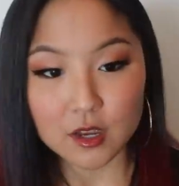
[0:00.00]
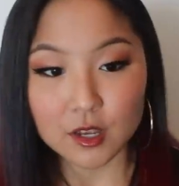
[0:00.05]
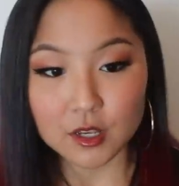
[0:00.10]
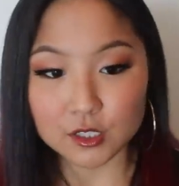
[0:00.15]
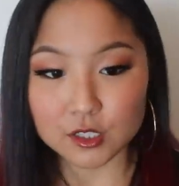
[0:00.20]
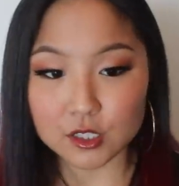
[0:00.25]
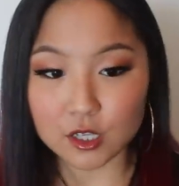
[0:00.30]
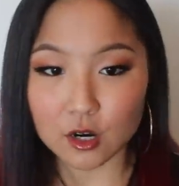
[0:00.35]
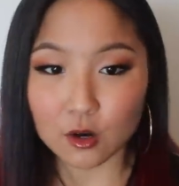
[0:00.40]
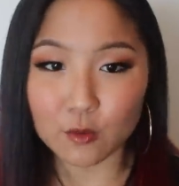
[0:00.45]

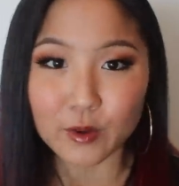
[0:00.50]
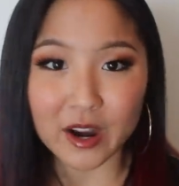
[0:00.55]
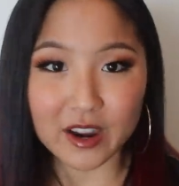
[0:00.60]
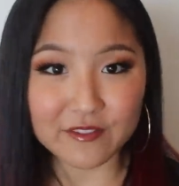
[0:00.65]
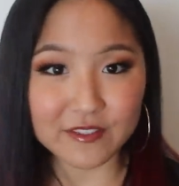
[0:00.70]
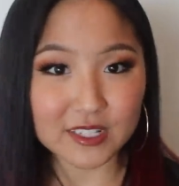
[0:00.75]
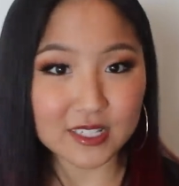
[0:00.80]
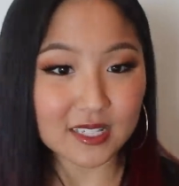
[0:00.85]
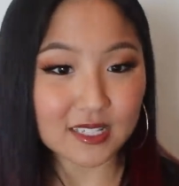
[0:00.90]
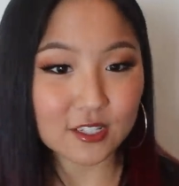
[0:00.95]
So
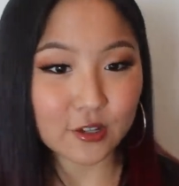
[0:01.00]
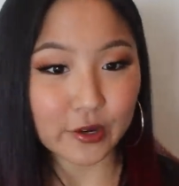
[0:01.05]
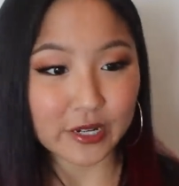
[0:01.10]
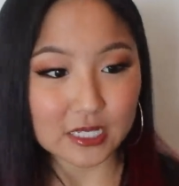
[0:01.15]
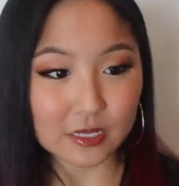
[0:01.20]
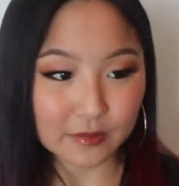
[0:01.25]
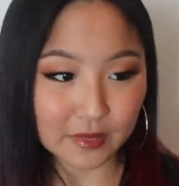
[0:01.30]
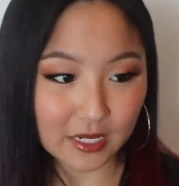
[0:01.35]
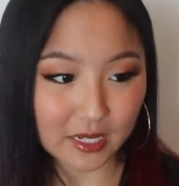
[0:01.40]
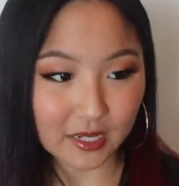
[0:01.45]
breakfast is going
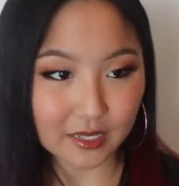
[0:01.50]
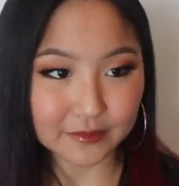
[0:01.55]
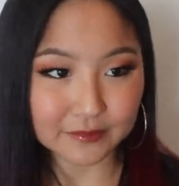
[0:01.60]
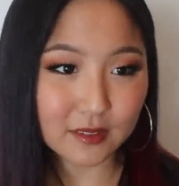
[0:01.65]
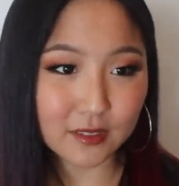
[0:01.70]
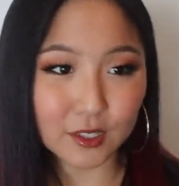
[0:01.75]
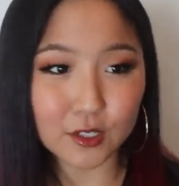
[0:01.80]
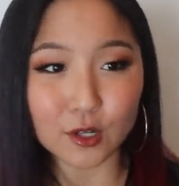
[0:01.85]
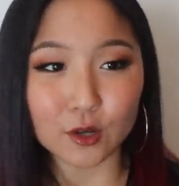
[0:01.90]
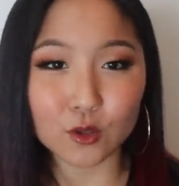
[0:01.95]
to be,
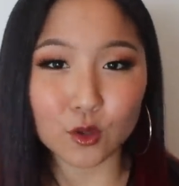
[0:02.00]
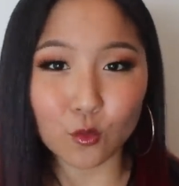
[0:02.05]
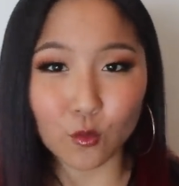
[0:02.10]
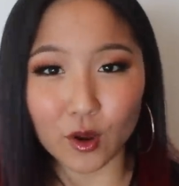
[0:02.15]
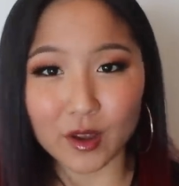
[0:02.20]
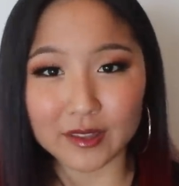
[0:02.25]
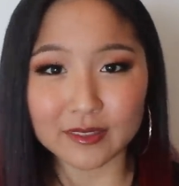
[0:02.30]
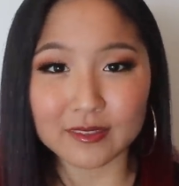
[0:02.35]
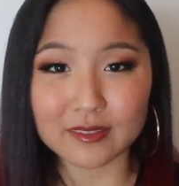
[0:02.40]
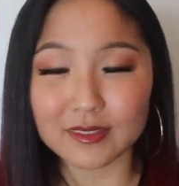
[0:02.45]
you know, the
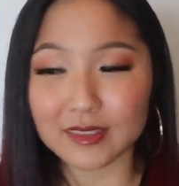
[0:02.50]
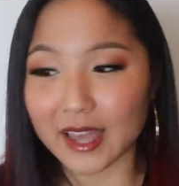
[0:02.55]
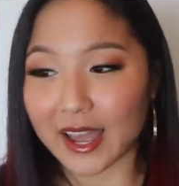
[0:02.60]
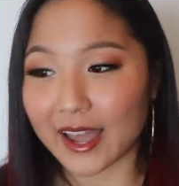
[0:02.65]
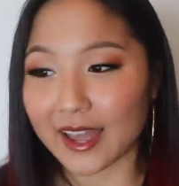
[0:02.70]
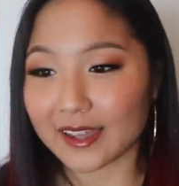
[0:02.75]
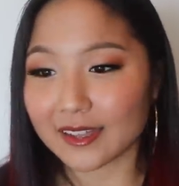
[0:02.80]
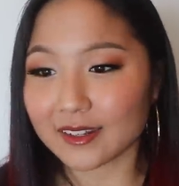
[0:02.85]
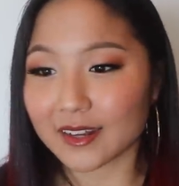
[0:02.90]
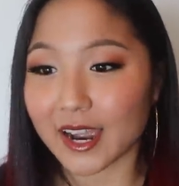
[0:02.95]
one
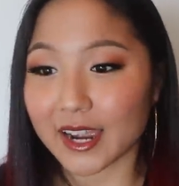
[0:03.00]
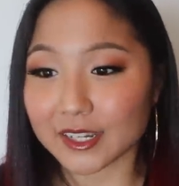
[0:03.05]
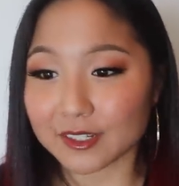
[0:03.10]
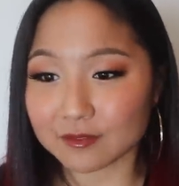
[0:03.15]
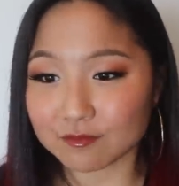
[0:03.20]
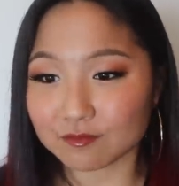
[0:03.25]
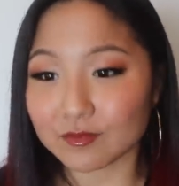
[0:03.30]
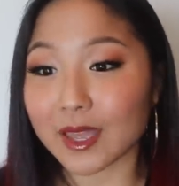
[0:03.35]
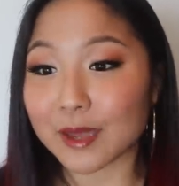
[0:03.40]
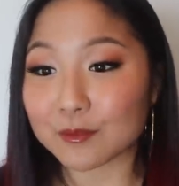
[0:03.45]
that
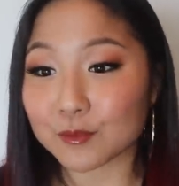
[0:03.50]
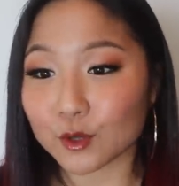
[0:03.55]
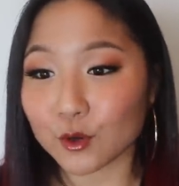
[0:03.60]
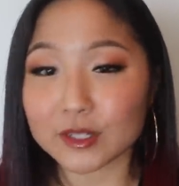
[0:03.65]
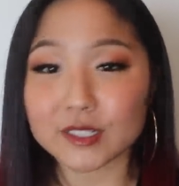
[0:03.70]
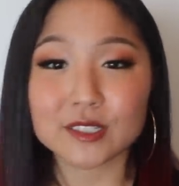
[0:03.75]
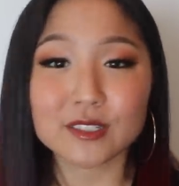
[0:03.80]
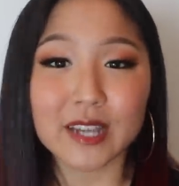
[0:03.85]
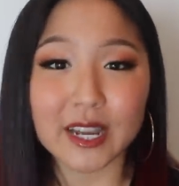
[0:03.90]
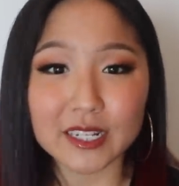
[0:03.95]
I am
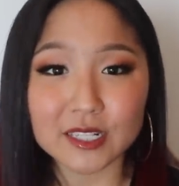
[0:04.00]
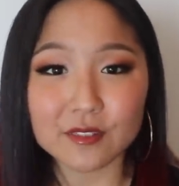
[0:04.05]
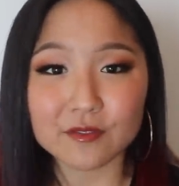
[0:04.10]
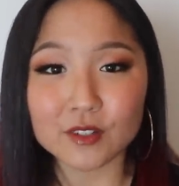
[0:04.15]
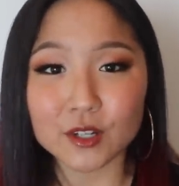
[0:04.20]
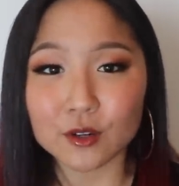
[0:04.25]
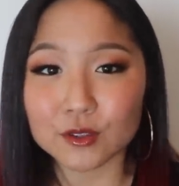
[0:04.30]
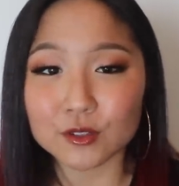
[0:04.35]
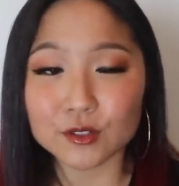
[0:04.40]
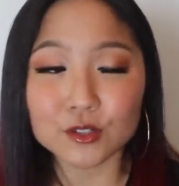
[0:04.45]
going to kind of
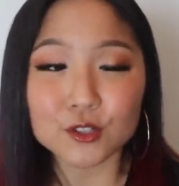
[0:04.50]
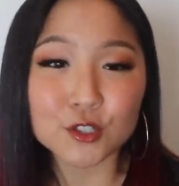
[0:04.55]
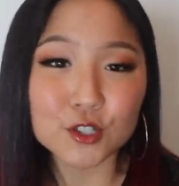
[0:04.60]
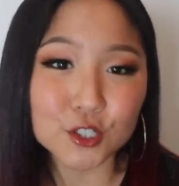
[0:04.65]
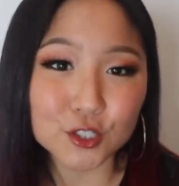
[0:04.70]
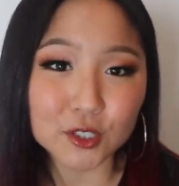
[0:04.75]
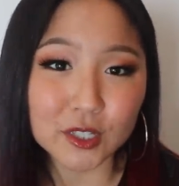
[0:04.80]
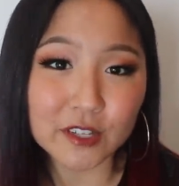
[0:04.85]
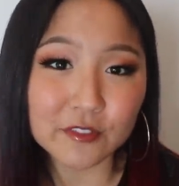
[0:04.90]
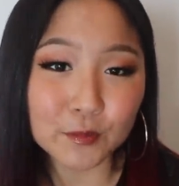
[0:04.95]
know the
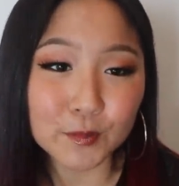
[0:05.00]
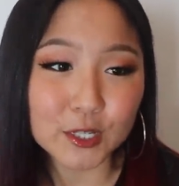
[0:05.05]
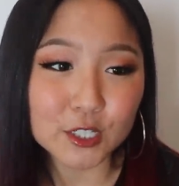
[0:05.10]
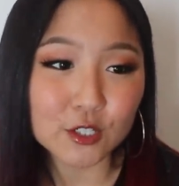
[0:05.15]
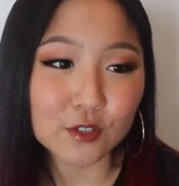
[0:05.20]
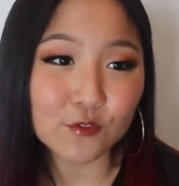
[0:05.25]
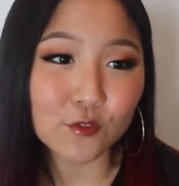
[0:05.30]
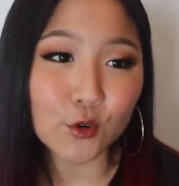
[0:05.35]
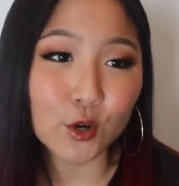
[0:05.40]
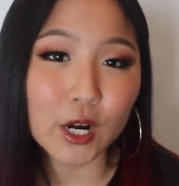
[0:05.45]
nutritional
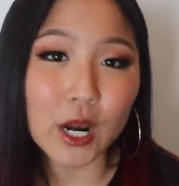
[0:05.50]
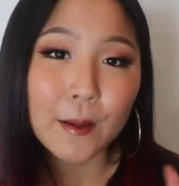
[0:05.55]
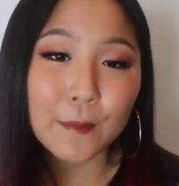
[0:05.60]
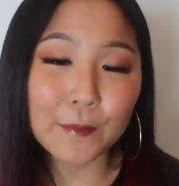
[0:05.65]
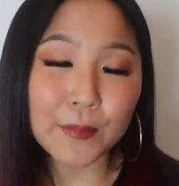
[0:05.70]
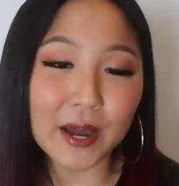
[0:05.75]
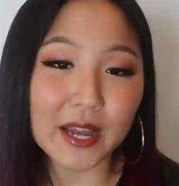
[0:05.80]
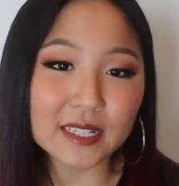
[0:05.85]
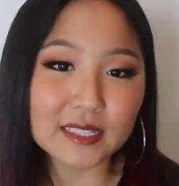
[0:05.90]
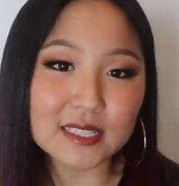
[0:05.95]
information for,
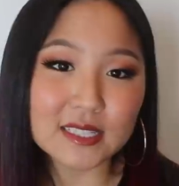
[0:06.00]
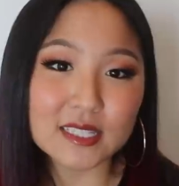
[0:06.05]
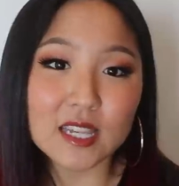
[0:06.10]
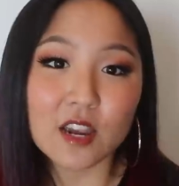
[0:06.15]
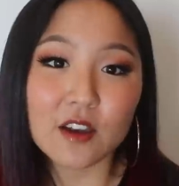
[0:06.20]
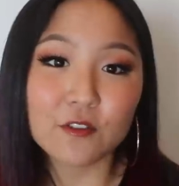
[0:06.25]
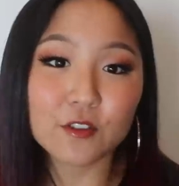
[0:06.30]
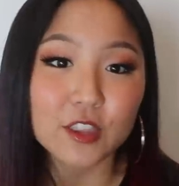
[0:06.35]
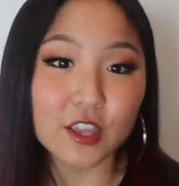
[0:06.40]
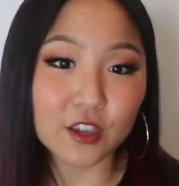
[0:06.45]
but
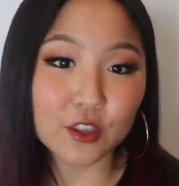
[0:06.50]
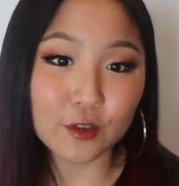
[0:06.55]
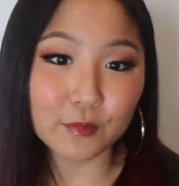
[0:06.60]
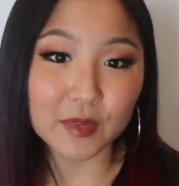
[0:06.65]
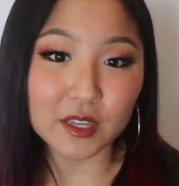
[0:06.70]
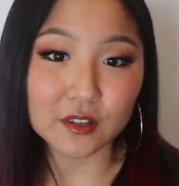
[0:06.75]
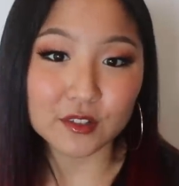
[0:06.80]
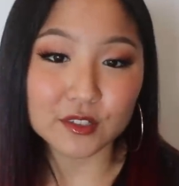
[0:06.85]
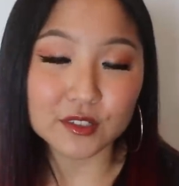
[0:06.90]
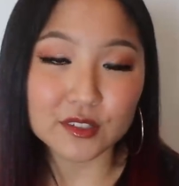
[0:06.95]
for the other
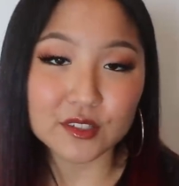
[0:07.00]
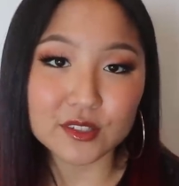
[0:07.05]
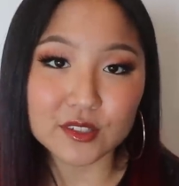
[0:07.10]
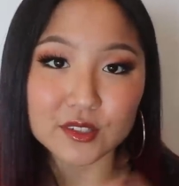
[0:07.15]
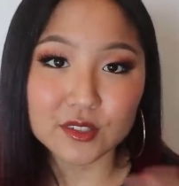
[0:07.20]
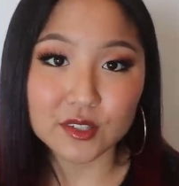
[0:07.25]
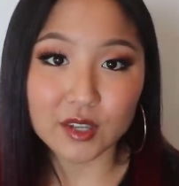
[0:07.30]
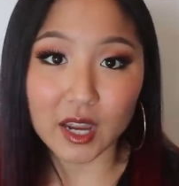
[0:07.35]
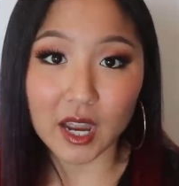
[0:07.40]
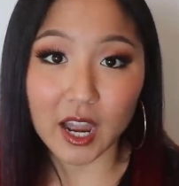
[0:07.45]

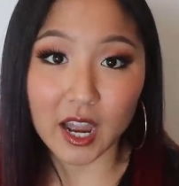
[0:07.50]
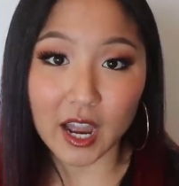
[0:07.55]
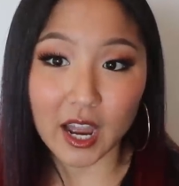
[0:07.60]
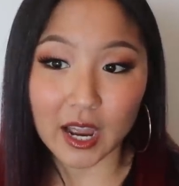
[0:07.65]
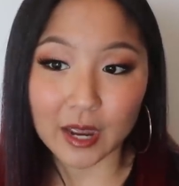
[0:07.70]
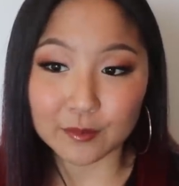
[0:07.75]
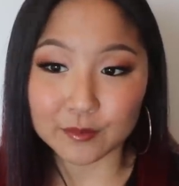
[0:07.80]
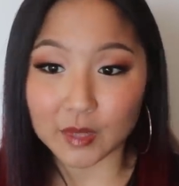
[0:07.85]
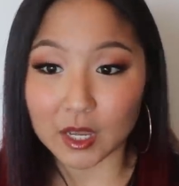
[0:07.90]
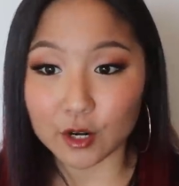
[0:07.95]
meals,
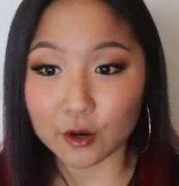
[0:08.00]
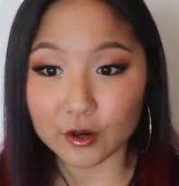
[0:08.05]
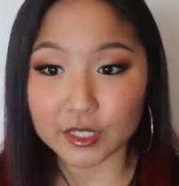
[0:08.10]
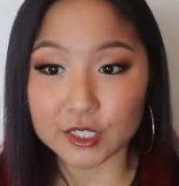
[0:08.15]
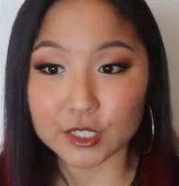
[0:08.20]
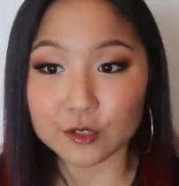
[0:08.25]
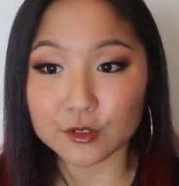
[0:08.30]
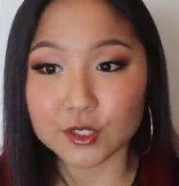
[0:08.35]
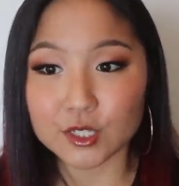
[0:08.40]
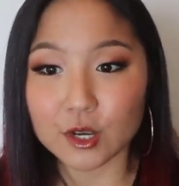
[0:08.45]
I'm not going
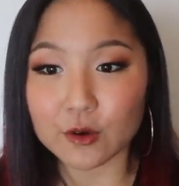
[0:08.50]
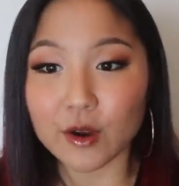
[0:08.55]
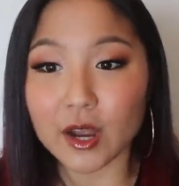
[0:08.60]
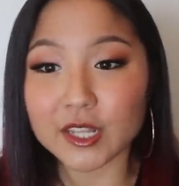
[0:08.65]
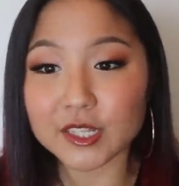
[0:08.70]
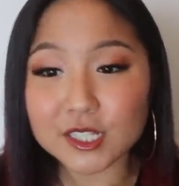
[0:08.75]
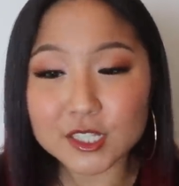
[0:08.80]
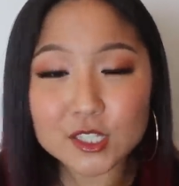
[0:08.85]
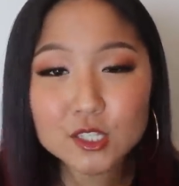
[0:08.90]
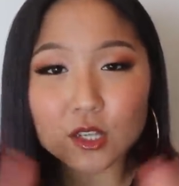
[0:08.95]
to. So
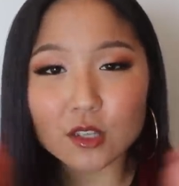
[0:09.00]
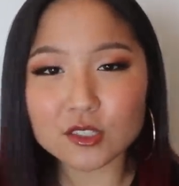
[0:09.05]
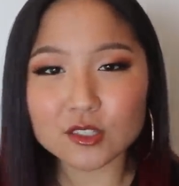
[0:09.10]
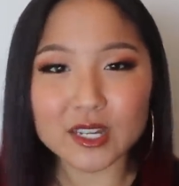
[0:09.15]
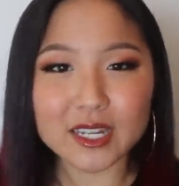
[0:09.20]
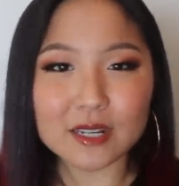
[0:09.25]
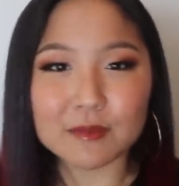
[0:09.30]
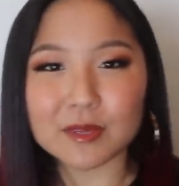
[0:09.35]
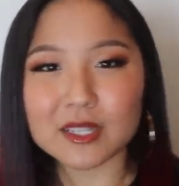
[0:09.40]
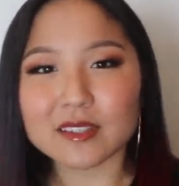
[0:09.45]
uh, this is also
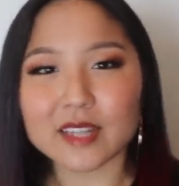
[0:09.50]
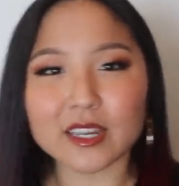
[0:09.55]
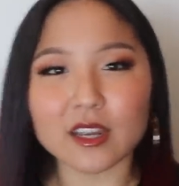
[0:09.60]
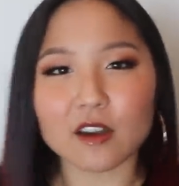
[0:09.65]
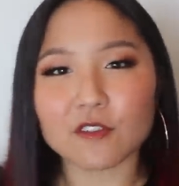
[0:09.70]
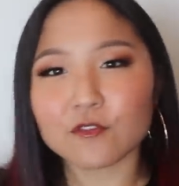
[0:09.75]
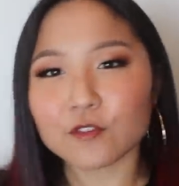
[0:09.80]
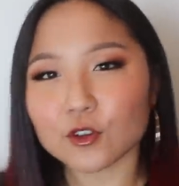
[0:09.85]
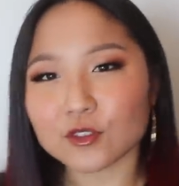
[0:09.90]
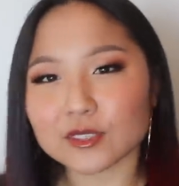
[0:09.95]
going to be like
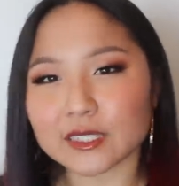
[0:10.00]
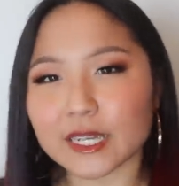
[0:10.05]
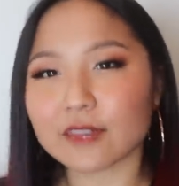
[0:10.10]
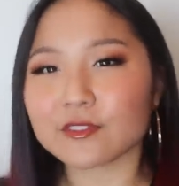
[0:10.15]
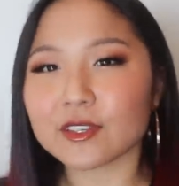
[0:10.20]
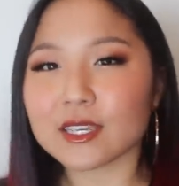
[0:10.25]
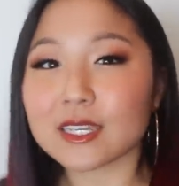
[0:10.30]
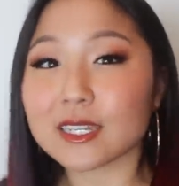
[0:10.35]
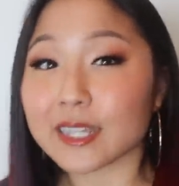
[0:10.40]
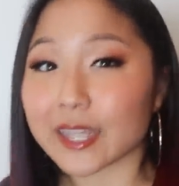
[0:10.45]
a full day
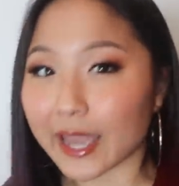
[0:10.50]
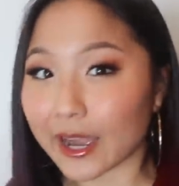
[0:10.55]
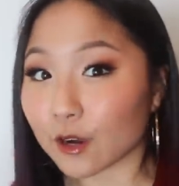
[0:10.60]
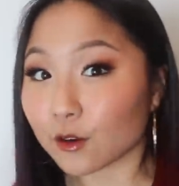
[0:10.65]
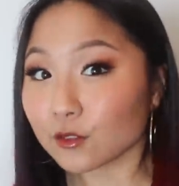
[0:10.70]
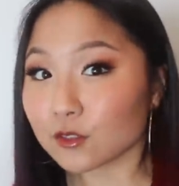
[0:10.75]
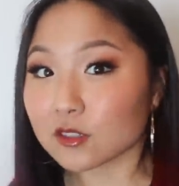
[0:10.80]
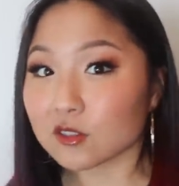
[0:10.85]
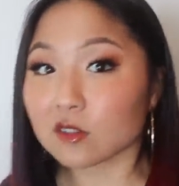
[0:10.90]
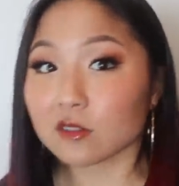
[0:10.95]
of eating
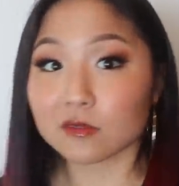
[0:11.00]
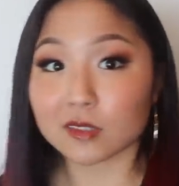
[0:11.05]
out.